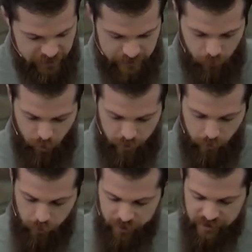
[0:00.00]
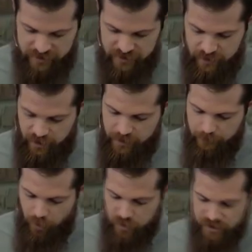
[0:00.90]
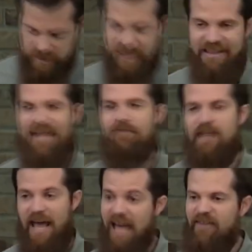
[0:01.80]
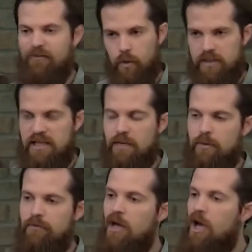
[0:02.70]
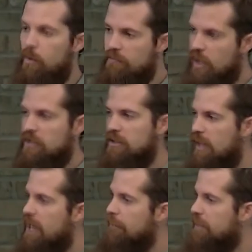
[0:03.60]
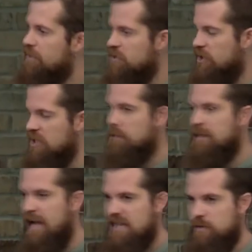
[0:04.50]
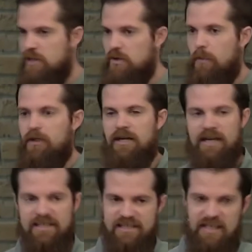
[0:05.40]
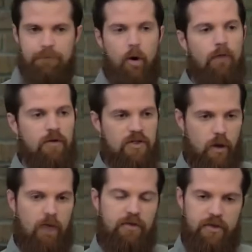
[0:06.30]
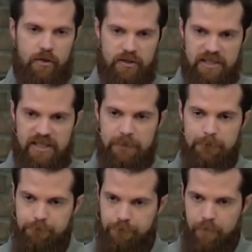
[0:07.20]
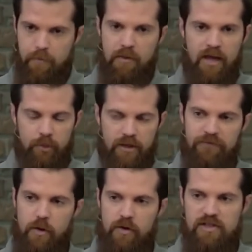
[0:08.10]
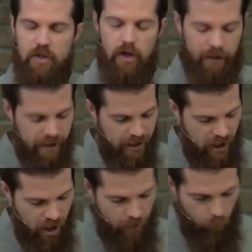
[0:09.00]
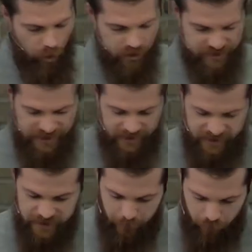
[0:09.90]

this morning. We're really going to study mostly 11 and 14. We've talked a lot about the judgment last week, so I'm going to kind of skip over 12 and 13 and really focus on what is in these